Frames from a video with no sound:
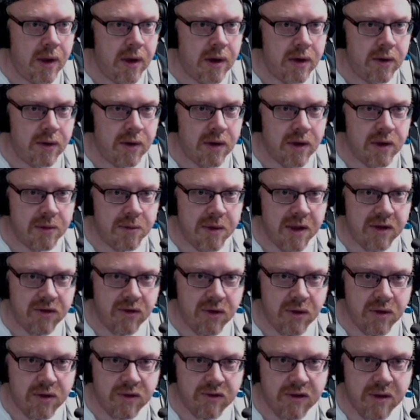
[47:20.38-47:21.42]
To a
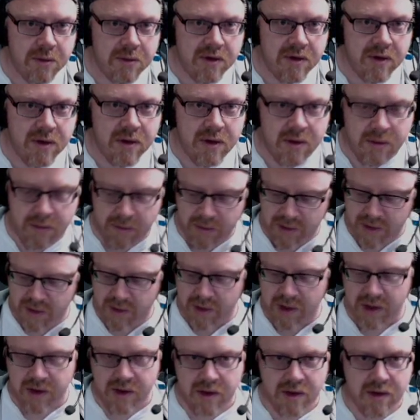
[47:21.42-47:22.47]
spectral script. Don't
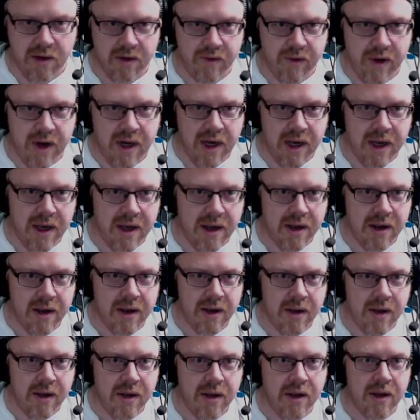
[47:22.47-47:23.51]
need this on ready.
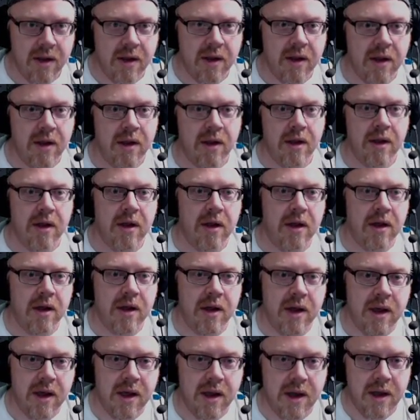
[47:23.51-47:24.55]

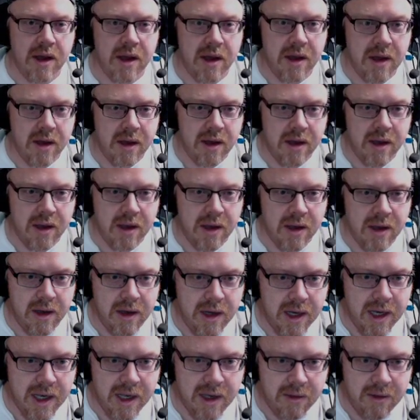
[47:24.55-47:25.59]
And
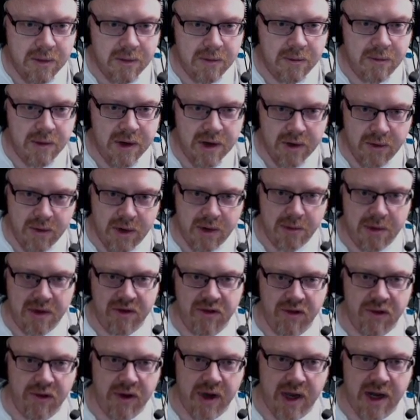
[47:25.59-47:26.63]
now we don't want to be
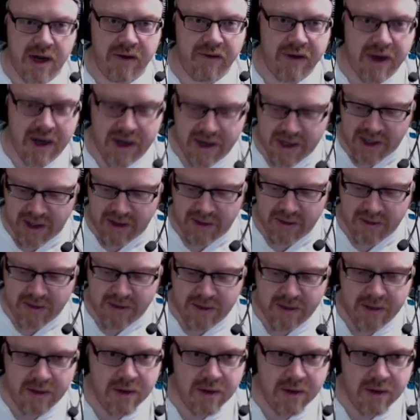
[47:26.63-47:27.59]
drawing any rectangles.